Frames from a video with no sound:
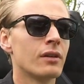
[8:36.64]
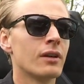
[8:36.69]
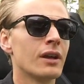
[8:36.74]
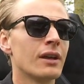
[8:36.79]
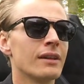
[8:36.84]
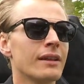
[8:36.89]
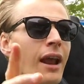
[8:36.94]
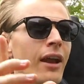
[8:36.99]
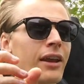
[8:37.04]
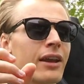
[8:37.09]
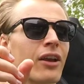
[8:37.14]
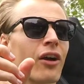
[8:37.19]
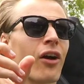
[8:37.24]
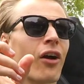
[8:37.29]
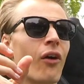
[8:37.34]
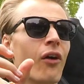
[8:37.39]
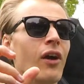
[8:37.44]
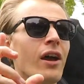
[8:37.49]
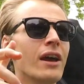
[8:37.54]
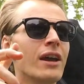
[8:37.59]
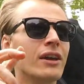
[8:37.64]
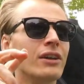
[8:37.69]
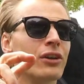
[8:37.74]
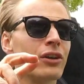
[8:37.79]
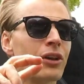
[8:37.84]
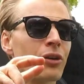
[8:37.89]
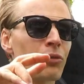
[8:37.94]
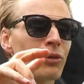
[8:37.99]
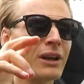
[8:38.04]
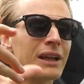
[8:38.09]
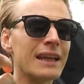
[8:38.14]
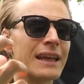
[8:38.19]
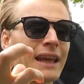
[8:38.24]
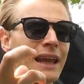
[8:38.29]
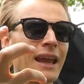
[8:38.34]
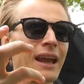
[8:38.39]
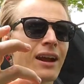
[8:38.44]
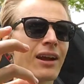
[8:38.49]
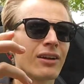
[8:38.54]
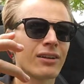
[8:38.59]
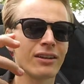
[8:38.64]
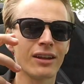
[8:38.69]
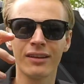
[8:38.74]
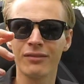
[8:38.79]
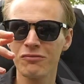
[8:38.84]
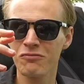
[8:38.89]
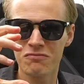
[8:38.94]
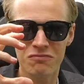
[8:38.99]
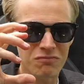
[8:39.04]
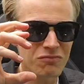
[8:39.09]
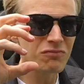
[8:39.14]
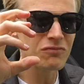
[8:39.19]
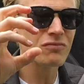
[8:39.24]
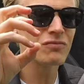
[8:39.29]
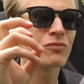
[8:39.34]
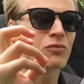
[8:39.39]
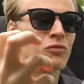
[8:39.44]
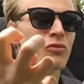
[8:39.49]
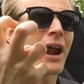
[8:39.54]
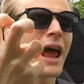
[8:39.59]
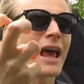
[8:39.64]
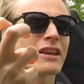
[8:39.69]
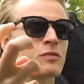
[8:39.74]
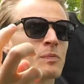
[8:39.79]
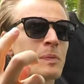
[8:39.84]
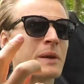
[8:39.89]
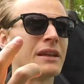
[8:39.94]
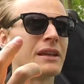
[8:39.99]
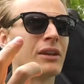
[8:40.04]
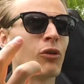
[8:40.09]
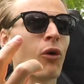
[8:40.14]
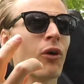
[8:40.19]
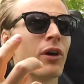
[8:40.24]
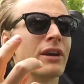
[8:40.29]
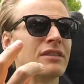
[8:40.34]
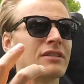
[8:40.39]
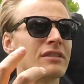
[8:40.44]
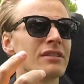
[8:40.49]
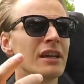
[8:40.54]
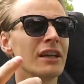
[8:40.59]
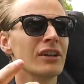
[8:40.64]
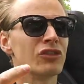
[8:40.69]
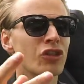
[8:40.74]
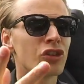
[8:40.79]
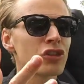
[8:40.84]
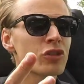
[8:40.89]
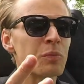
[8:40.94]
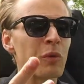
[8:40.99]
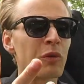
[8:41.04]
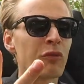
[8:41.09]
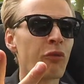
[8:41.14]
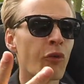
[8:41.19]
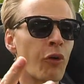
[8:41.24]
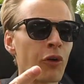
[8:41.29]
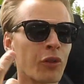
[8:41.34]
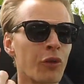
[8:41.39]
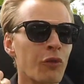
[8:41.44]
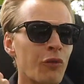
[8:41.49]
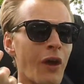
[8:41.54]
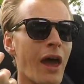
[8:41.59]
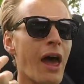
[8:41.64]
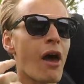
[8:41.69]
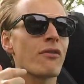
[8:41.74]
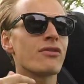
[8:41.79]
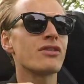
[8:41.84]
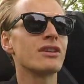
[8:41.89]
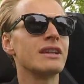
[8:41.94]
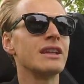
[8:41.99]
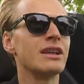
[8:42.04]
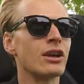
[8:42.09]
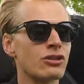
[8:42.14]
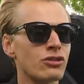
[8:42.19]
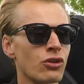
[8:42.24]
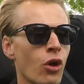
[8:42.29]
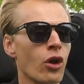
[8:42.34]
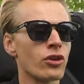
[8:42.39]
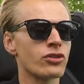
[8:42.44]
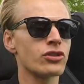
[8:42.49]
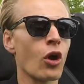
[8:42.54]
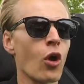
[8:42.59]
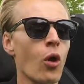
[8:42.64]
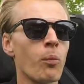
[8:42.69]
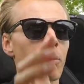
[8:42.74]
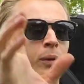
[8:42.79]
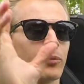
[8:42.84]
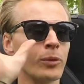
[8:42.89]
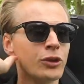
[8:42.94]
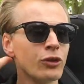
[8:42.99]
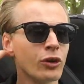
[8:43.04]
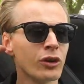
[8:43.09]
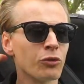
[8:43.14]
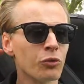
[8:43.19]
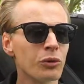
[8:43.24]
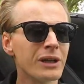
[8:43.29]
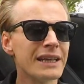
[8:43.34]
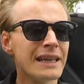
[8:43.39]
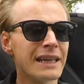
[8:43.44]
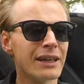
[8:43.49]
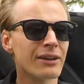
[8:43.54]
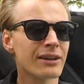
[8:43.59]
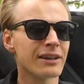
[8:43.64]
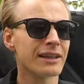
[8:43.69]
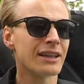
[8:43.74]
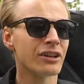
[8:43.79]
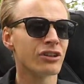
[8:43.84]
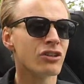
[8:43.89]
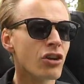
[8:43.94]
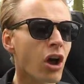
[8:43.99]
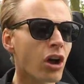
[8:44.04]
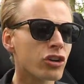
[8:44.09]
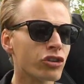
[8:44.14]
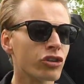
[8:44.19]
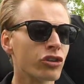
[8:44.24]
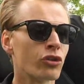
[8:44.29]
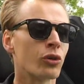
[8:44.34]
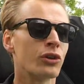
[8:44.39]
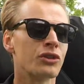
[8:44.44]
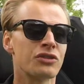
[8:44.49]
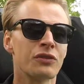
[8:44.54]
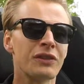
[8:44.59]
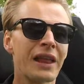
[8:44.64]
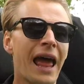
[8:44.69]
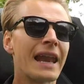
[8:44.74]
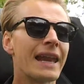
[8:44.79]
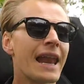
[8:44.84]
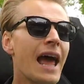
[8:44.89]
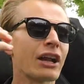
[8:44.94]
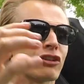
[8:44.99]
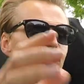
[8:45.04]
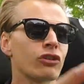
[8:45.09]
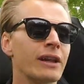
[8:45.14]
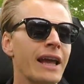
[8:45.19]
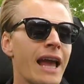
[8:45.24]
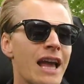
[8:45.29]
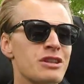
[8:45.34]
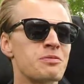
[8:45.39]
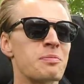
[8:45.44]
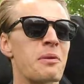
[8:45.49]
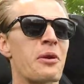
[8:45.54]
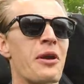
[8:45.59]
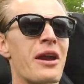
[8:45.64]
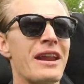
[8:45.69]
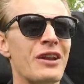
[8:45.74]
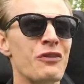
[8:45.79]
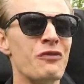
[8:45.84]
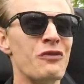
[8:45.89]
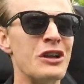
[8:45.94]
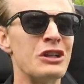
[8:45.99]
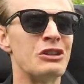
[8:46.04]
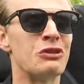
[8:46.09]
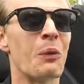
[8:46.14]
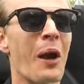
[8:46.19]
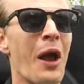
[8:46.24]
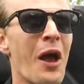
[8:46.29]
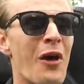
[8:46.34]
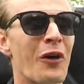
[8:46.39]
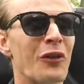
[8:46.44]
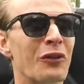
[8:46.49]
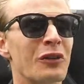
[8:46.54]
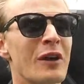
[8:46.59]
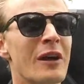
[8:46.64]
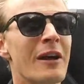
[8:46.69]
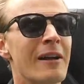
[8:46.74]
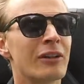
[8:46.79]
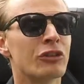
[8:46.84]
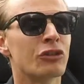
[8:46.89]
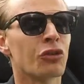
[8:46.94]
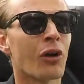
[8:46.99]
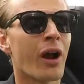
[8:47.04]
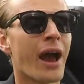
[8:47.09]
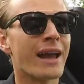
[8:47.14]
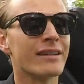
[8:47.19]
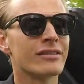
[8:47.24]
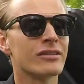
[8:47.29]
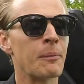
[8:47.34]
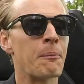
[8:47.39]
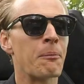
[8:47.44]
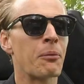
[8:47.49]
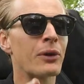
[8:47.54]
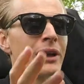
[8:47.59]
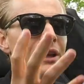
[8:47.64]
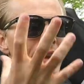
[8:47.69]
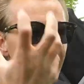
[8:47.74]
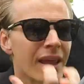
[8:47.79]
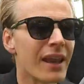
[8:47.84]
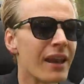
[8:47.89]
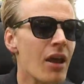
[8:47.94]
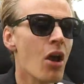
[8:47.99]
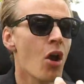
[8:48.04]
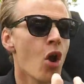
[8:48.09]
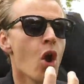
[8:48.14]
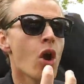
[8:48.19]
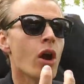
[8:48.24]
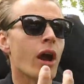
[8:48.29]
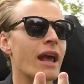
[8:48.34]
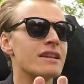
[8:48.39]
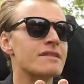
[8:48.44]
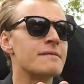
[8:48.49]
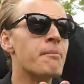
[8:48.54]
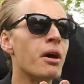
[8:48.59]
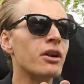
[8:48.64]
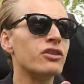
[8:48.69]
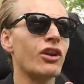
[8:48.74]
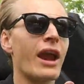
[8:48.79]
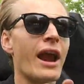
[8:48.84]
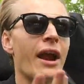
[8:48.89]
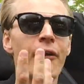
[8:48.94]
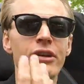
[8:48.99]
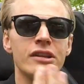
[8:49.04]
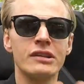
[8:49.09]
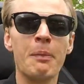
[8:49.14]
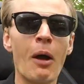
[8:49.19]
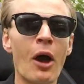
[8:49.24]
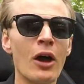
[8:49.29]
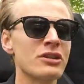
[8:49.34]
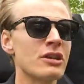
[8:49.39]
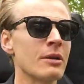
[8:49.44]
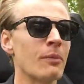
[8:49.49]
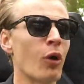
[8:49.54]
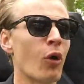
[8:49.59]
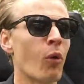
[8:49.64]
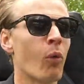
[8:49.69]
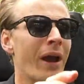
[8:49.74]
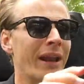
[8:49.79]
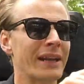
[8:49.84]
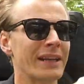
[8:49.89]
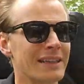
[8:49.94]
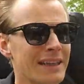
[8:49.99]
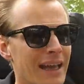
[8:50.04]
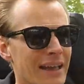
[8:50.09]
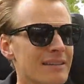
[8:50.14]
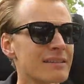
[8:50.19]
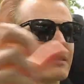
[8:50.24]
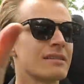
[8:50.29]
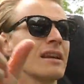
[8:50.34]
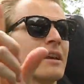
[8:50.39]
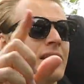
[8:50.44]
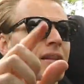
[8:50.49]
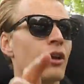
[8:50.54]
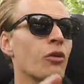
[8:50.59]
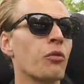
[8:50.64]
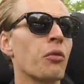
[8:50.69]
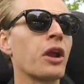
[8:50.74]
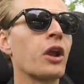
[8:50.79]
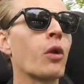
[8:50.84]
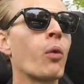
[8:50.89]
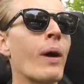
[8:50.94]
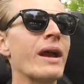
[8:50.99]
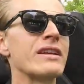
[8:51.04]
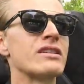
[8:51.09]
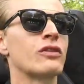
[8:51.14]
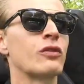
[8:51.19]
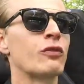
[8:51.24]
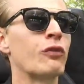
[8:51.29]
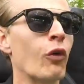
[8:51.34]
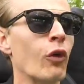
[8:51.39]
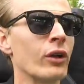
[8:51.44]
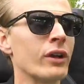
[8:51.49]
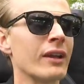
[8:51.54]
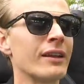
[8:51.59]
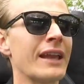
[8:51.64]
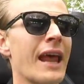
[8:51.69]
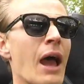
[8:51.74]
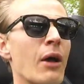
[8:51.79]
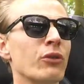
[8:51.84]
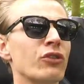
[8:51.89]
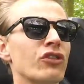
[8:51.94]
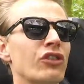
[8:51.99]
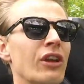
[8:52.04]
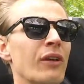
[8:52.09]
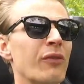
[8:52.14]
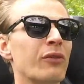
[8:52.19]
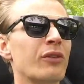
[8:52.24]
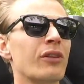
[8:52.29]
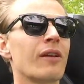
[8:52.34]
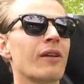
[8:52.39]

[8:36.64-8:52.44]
There you go. You can really hear that raspy noise just before the valves in the exhaust open, but you can really hear the induction noise of that naturally aspirated V12 trying to breathe in as much air as possible when it gets the request for the downshift.